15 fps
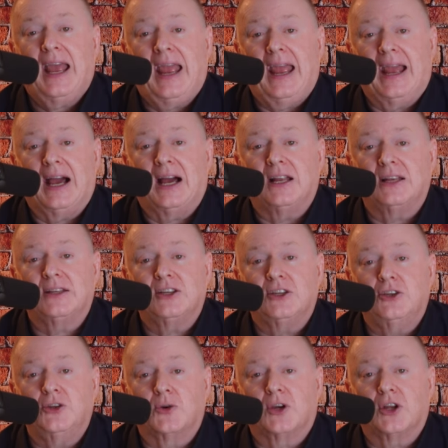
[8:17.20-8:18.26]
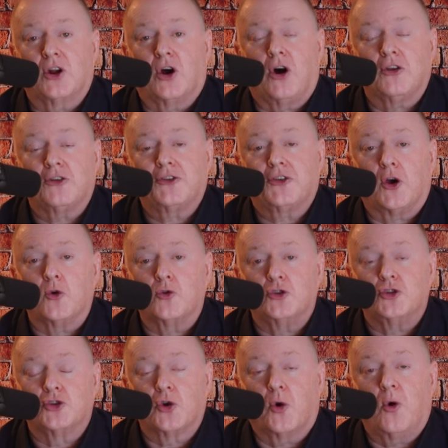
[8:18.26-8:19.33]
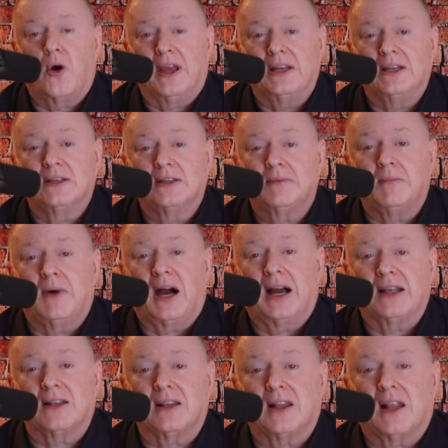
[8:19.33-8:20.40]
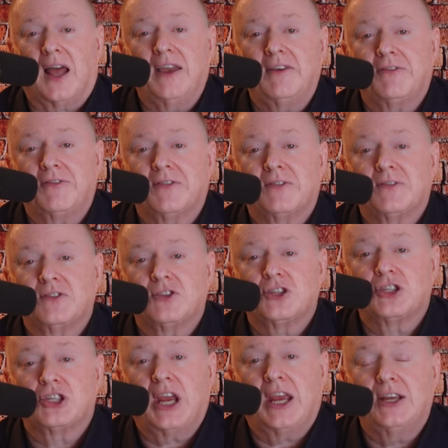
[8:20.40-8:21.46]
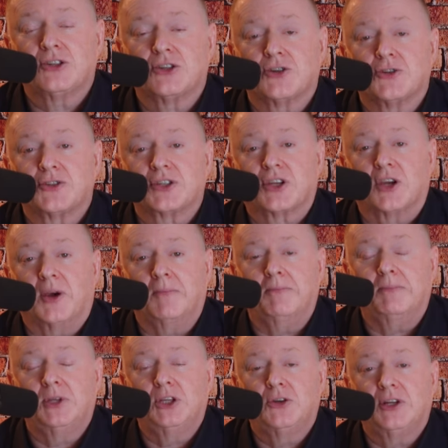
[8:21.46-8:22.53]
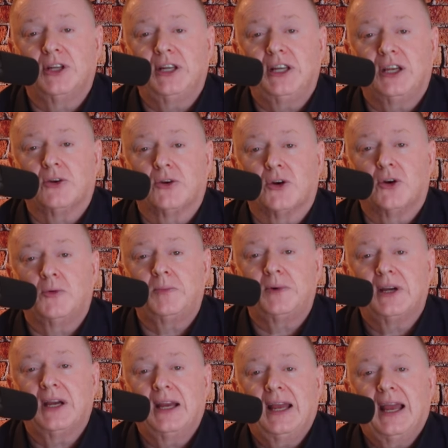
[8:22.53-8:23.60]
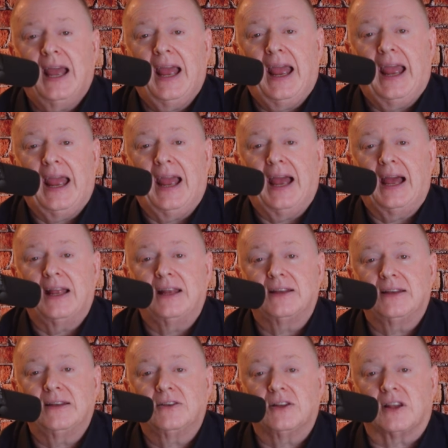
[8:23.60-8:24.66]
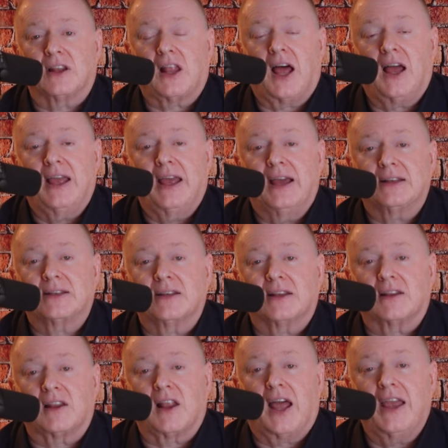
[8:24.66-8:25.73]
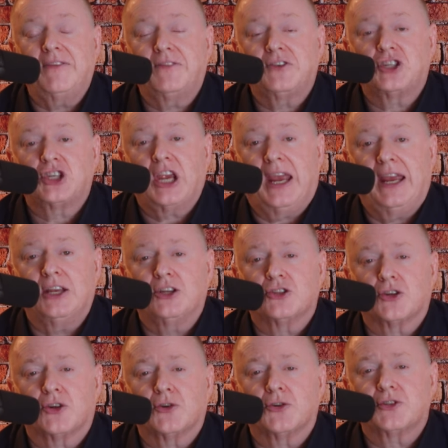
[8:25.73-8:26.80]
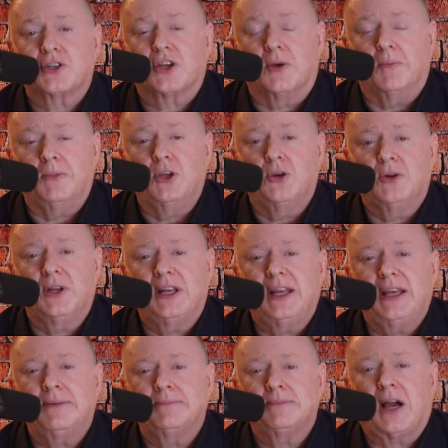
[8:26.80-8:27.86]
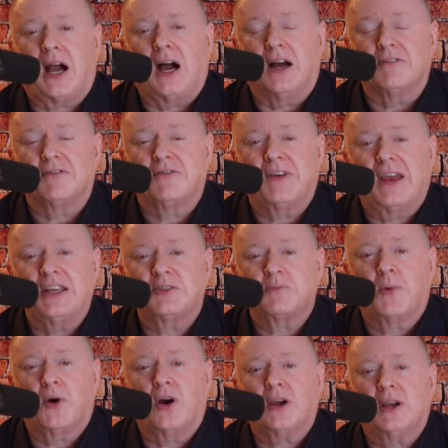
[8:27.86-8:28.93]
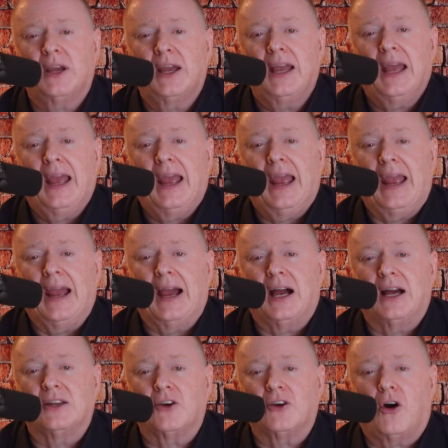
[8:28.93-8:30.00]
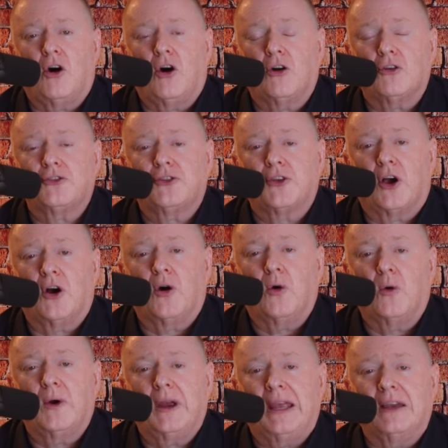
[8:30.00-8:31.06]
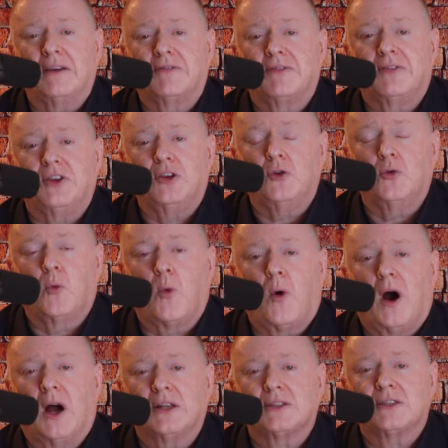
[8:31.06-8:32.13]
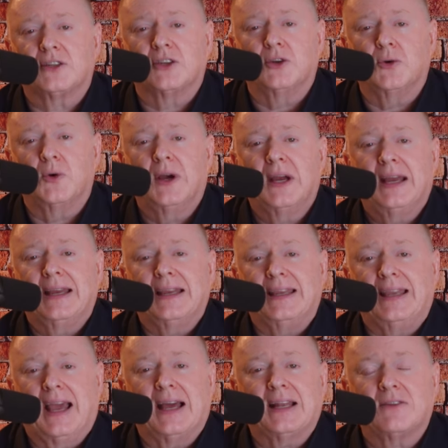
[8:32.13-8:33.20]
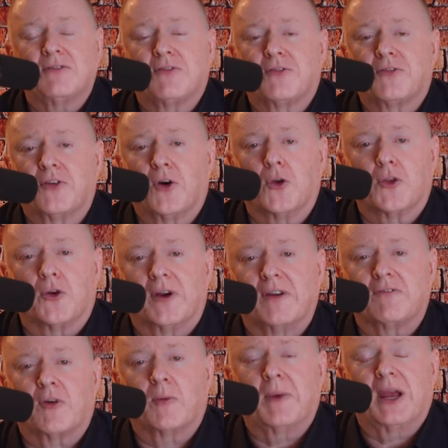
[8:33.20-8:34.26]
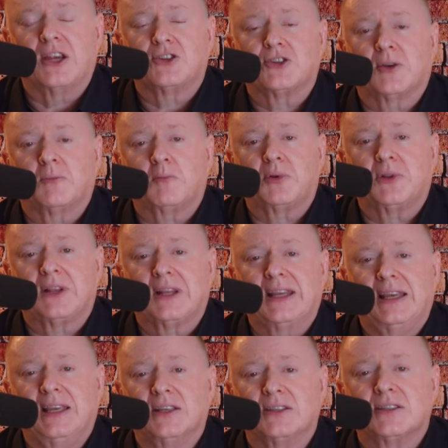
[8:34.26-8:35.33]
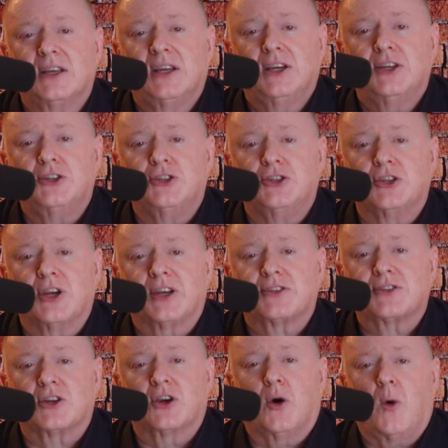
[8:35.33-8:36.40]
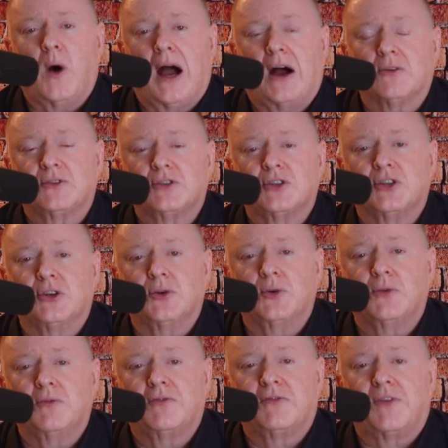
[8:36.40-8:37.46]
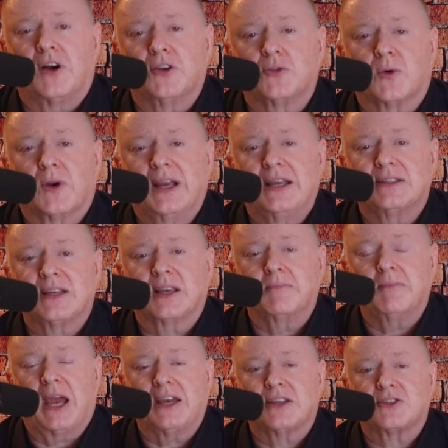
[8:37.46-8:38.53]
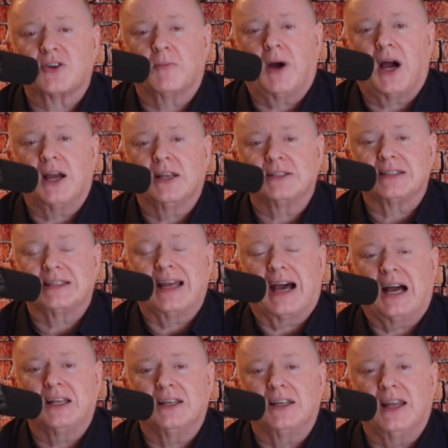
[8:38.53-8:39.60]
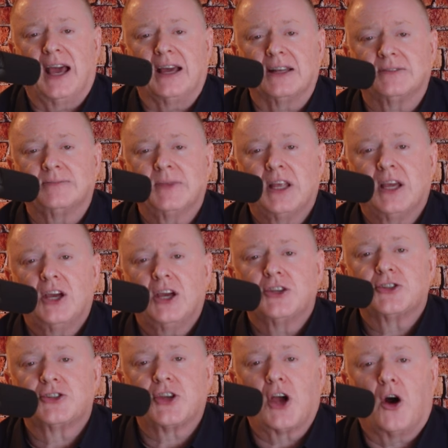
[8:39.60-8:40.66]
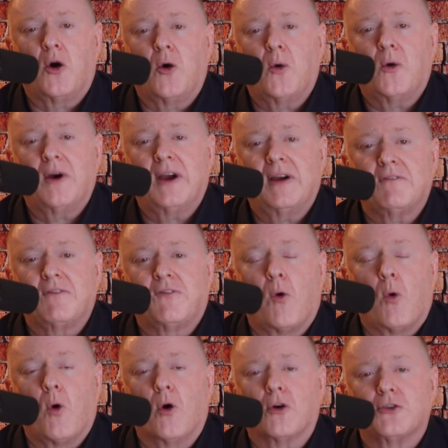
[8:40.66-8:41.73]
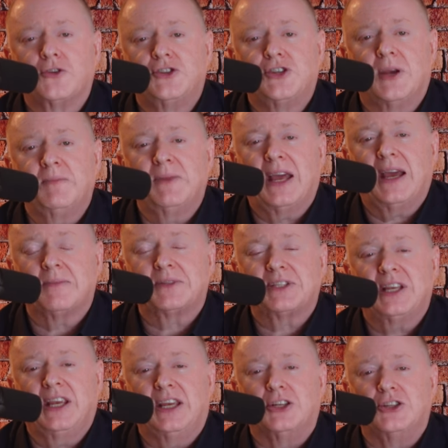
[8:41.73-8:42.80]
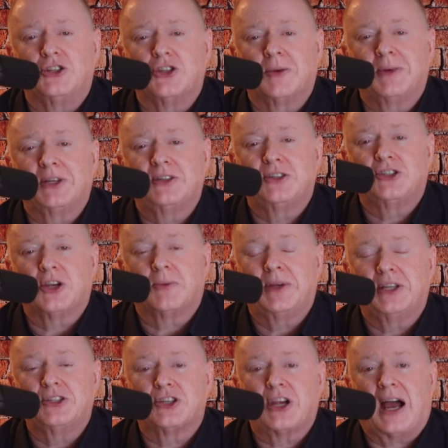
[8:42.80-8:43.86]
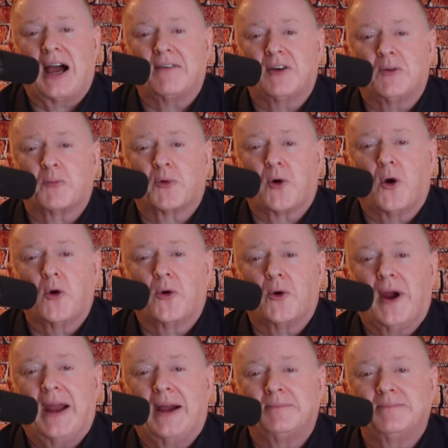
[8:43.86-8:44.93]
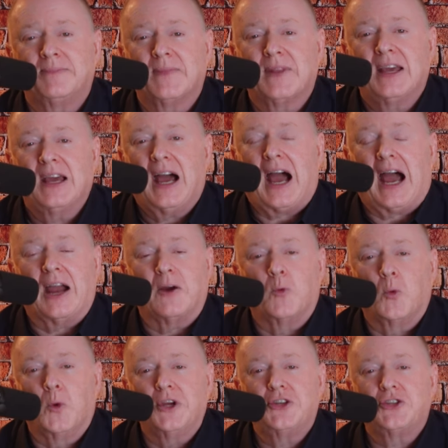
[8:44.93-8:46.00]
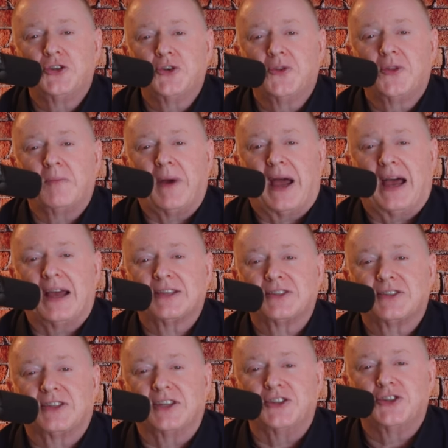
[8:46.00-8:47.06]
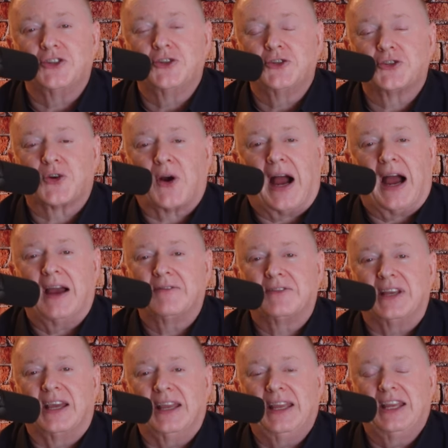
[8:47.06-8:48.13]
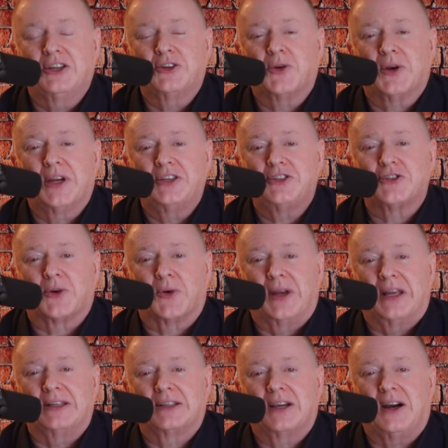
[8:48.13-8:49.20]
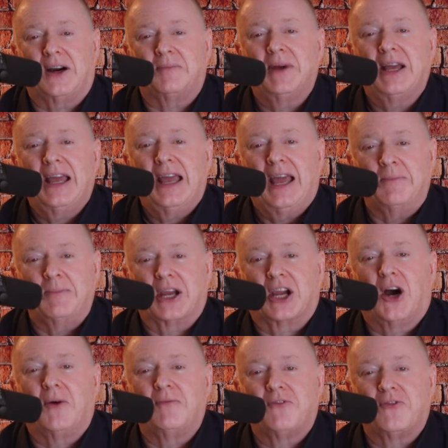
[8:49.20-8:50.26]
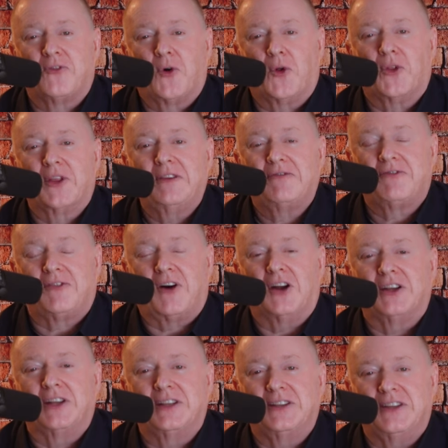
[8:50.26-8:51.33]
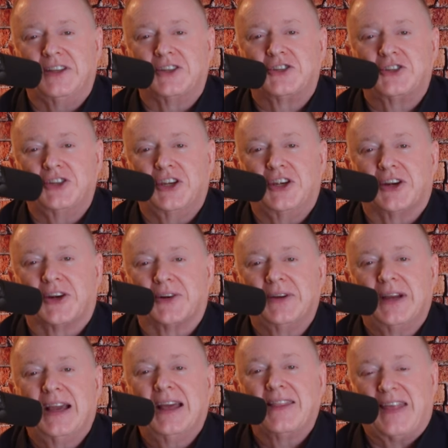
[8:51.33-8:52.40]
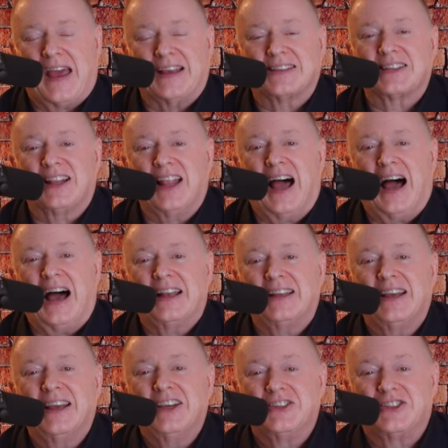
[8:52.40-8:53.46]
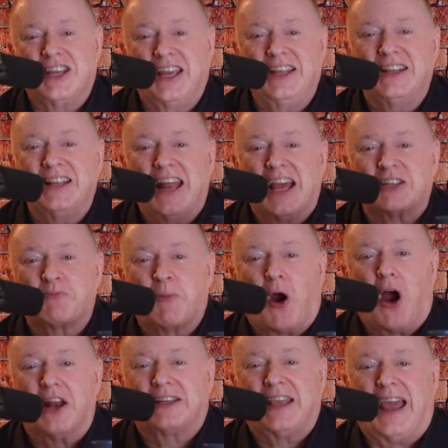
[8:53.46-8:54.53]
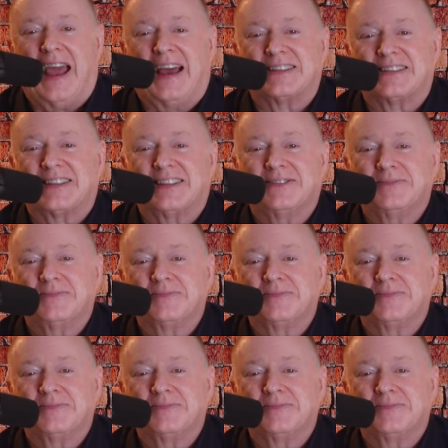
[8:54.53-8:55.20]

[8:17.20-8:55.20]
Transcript: And you can also join my Life Changers community group at, at Life Changers Community on Facebook. And also, if you want to get further information, please just go out to fundraising masterminds dot net. So for Jim Dempsey and Jim, Jim and Java program, I wish you the best as you strive to increase your income and become fully funded this year. Thanks a lot. See you in the next broadcast.